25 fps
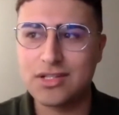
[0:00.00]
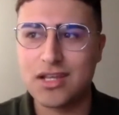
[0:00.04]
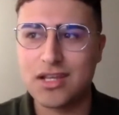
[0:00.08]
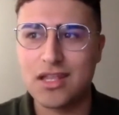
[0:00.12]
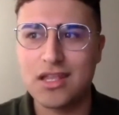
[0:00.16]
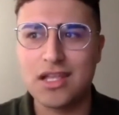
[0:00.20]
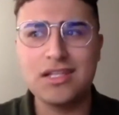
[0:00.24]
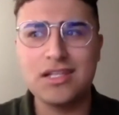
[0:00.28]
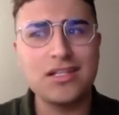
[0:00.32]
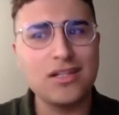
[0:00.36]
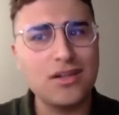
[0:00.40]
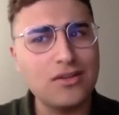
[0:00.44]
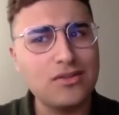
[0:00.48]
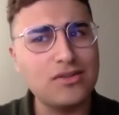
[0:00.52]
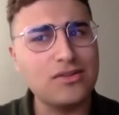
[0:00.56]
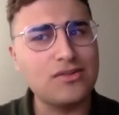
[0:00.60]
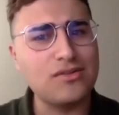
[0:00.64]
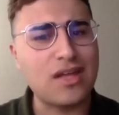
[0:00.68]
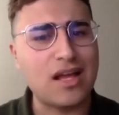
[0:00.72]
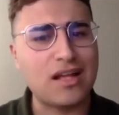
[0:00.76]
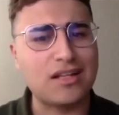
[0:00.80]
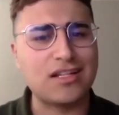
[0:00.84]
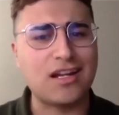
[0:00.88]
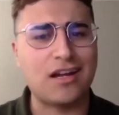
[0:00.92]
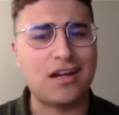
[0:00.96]
And they still do
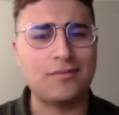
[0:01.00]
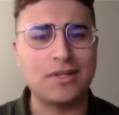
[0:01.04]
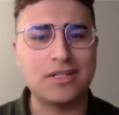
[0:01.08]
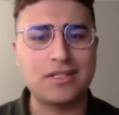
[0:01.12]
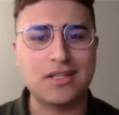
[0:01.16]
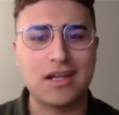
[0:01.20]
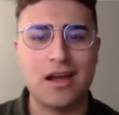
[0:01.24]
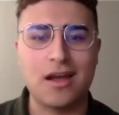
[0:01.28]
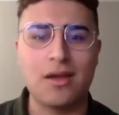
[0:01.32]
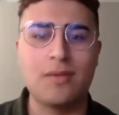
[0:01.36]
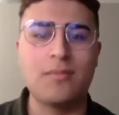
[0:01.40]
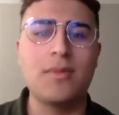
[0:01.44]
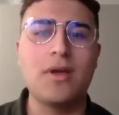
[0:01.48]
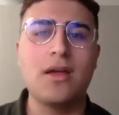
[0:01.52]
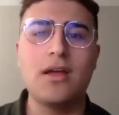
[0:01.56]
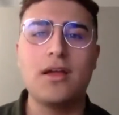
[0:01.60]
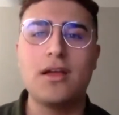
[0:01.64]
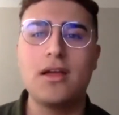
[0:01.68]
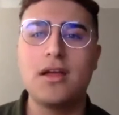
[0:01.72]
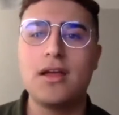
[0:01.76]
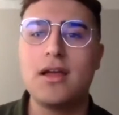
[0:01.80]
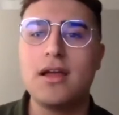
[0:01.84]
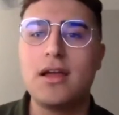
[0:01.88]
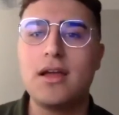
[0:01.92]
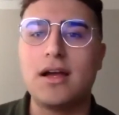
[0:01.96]
that time to time,
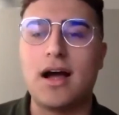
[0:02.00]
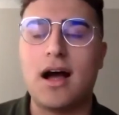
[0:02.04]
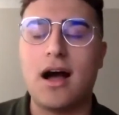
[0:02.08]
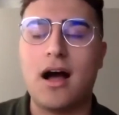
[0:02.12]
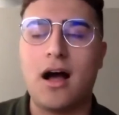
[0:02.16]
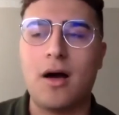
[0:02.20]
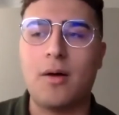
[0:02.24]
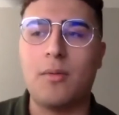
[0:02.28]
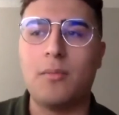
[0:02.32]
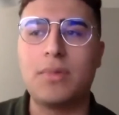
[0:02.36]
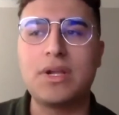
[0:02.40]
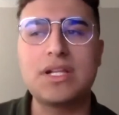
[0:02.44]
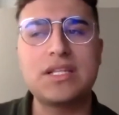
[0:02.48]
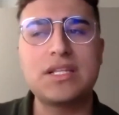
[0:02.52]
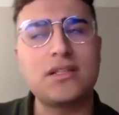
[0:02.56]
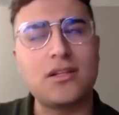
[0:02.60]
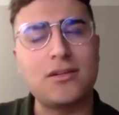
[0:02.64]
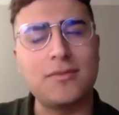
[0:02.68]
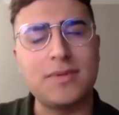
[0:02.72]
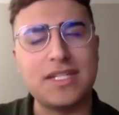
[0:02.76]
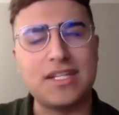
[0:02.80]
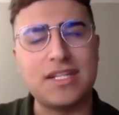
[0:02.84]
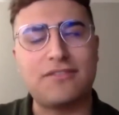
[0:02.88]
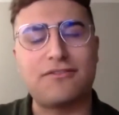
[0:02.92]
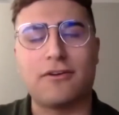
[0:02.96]
but it's a little
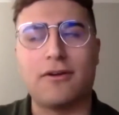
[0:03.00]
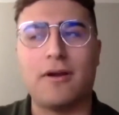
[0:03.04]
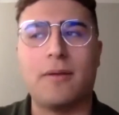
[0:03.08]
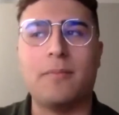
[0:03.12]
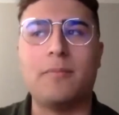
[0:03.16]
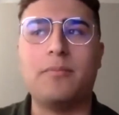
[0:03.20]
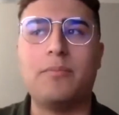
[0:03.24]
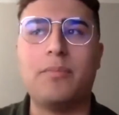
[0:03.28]
bit different.